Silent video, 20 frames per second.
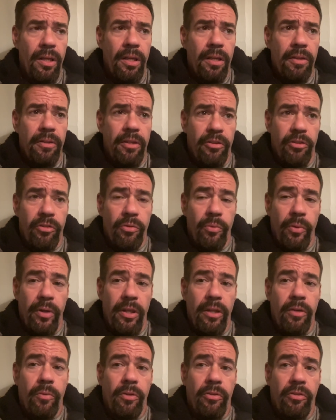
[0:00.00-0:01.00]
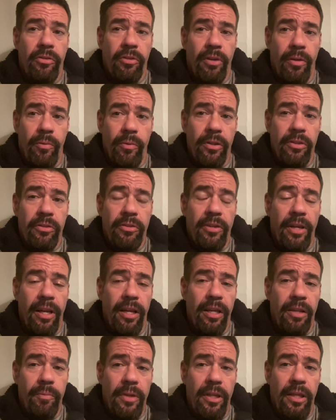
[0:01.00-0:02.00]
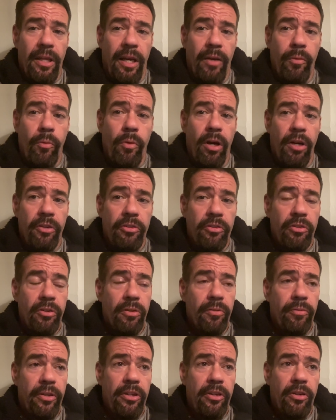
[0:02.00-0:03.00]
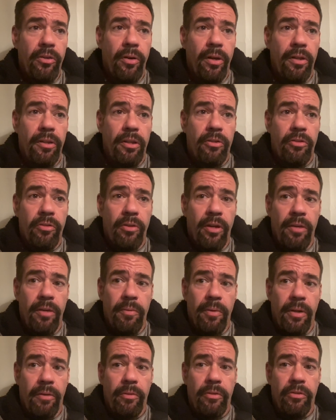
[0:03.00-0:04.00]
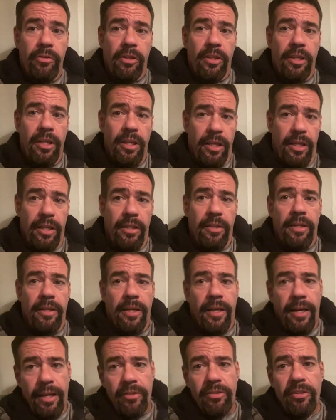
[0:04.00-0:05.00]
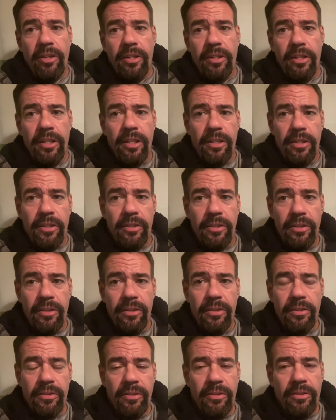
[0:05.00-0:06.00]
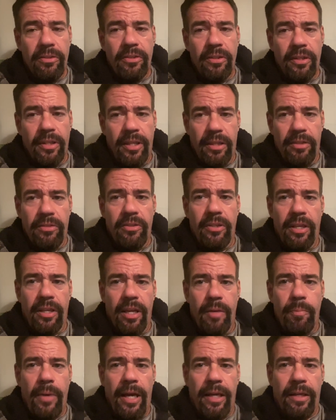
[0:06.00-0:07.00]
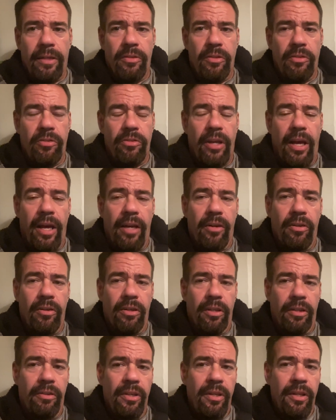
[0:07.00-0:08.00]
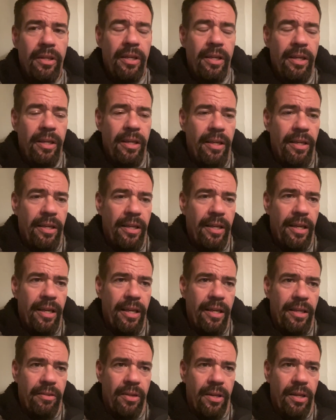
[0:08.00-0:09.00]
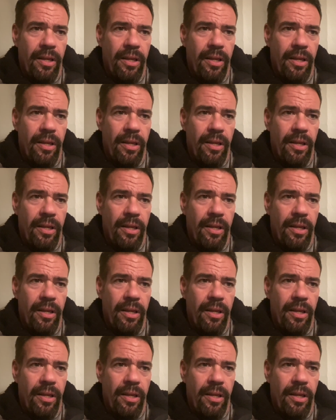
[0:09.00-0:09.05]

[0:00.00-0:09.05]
this week was someone telling me, I watched your video on that treadmill. was a kick in the ass I needed to get, to get back in the saddle. And and